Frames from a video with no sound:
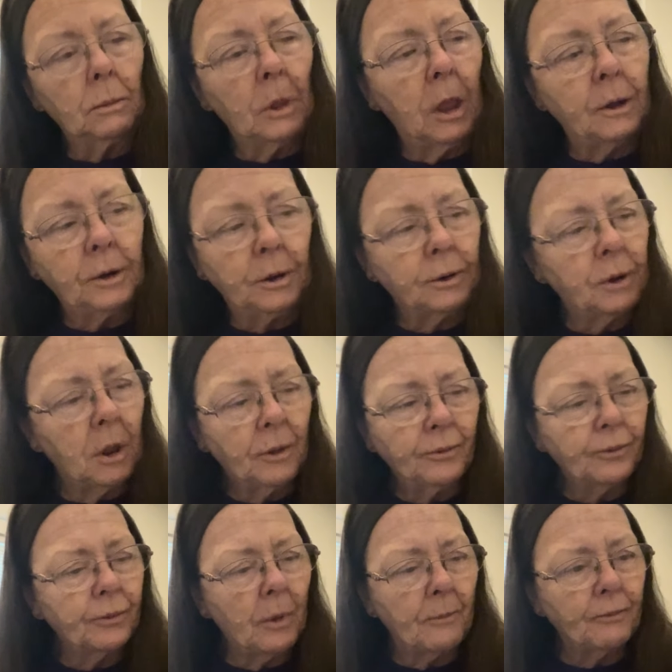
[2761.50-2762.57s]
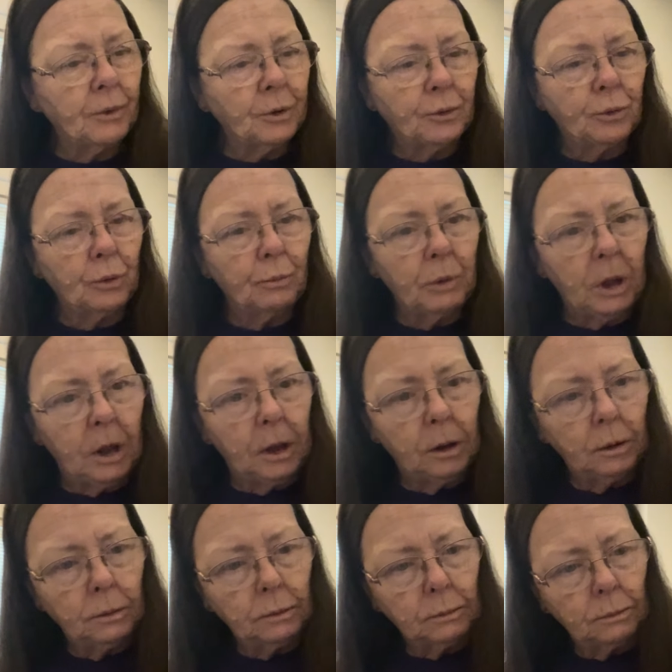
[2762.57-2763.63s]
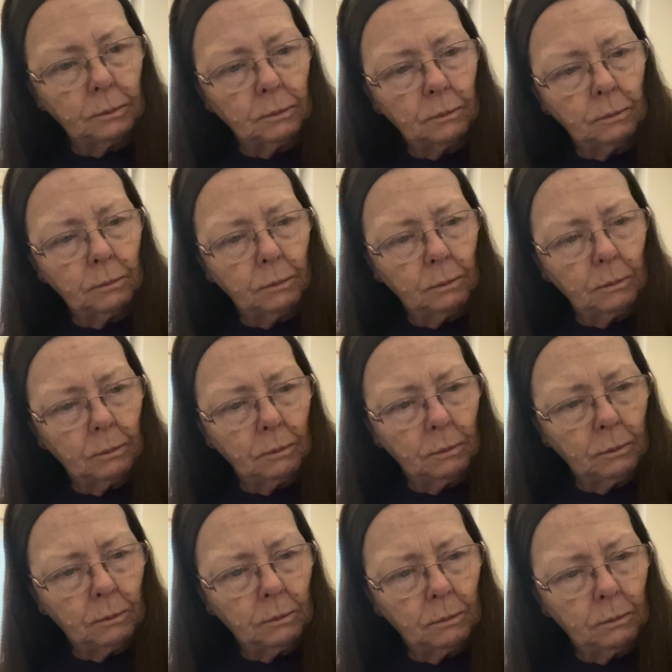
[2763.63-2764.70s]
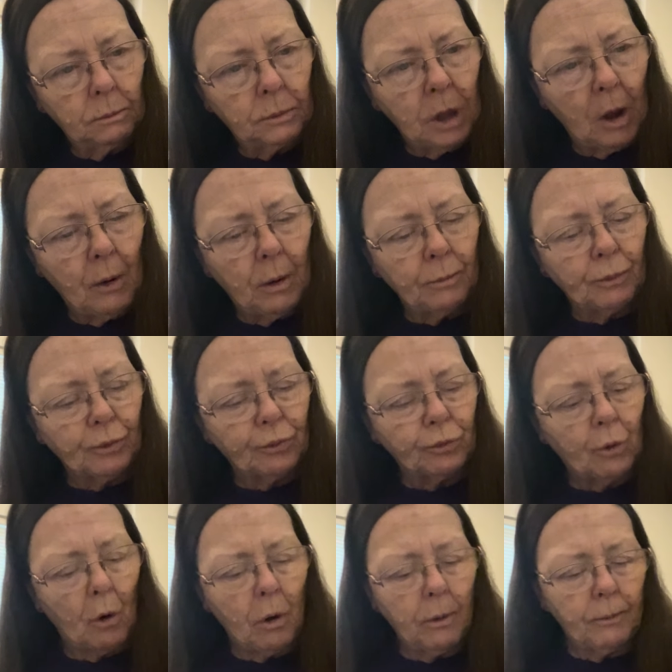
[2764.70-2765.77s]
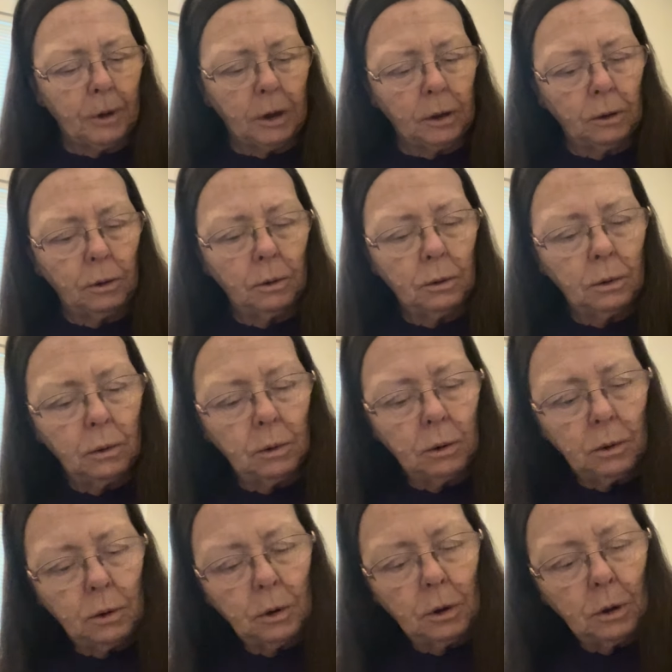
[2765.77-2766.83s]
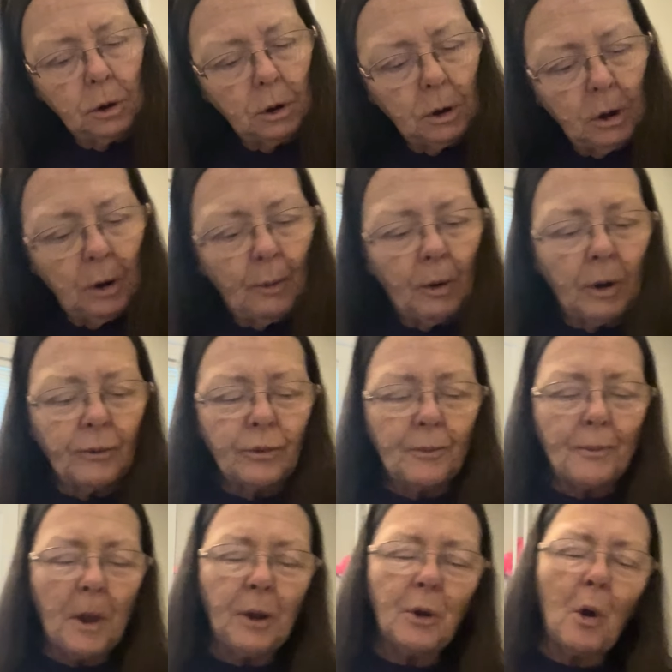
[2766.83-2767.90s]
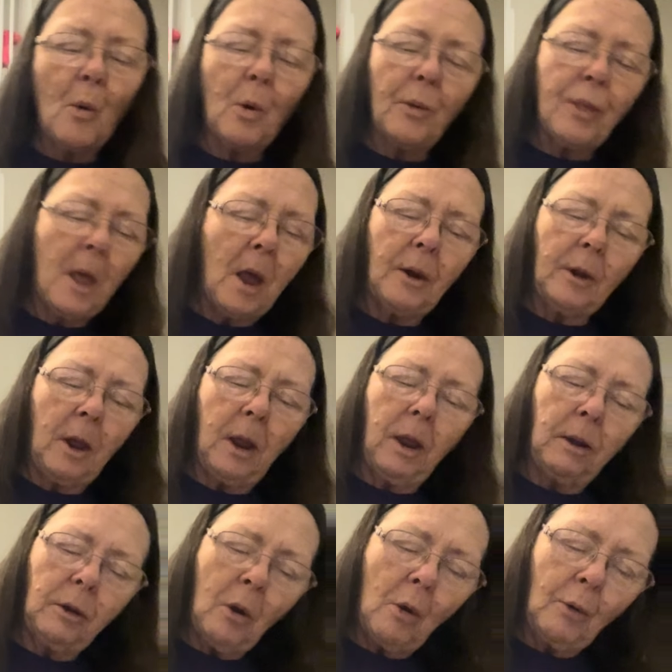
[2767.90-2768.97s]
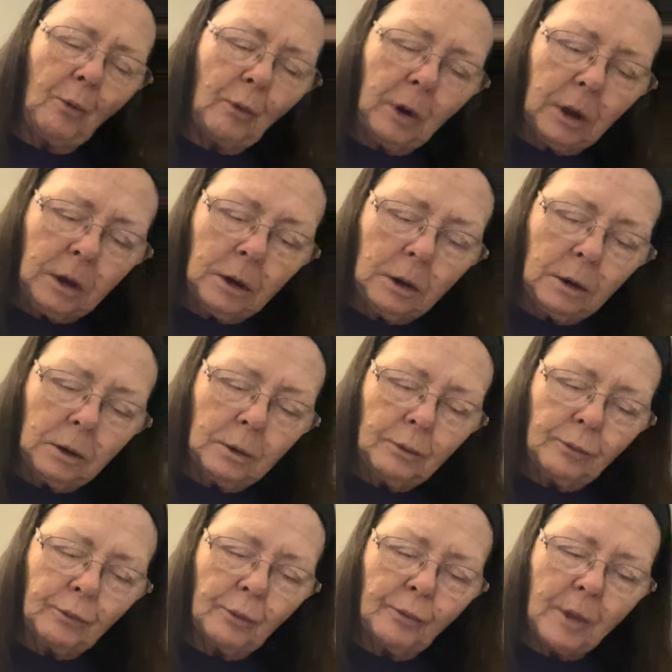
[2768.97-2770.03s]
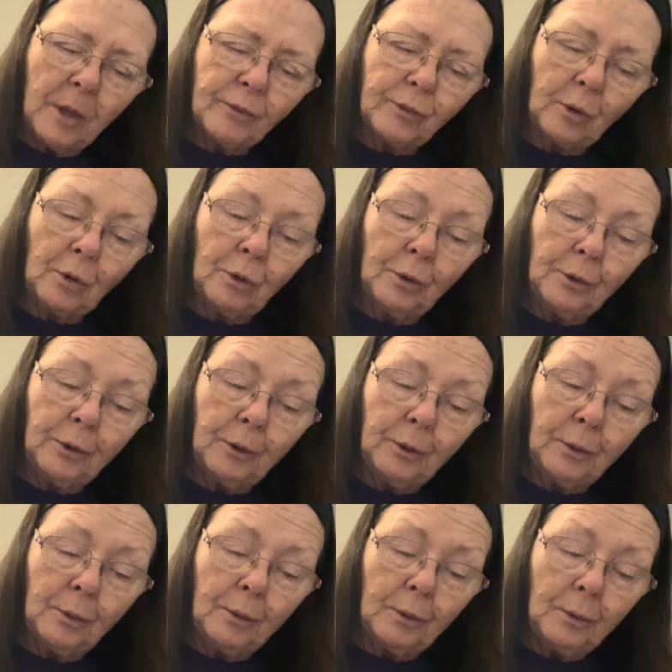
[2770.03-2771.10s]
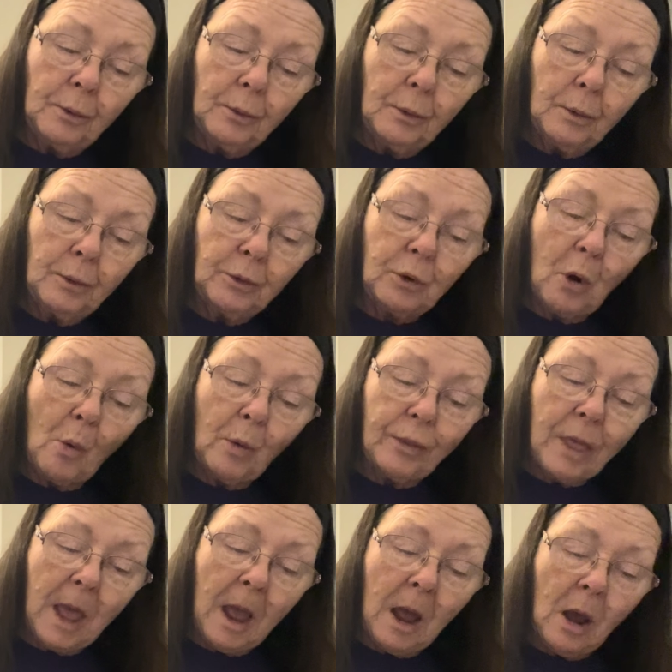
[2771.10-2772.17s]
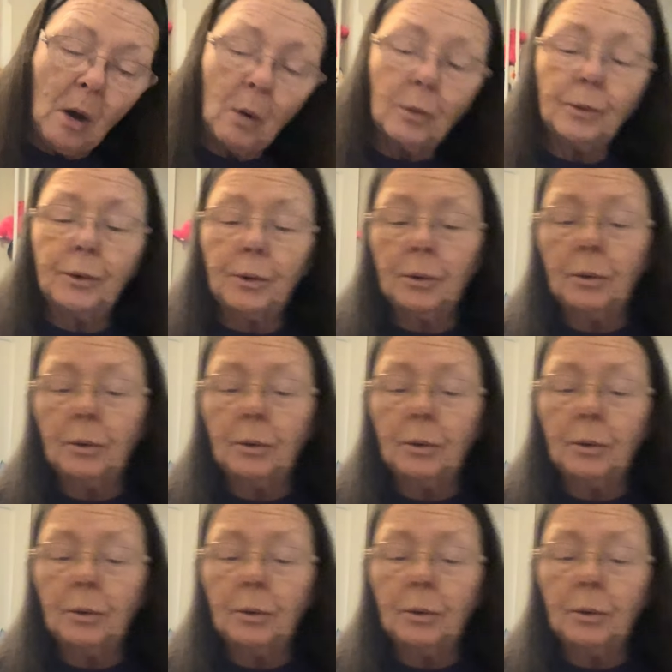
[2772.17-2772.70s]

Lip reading: And it does something to me. Now I'm starving. Whereas if I go without, I ain't hungry. So that's a clue. Go without.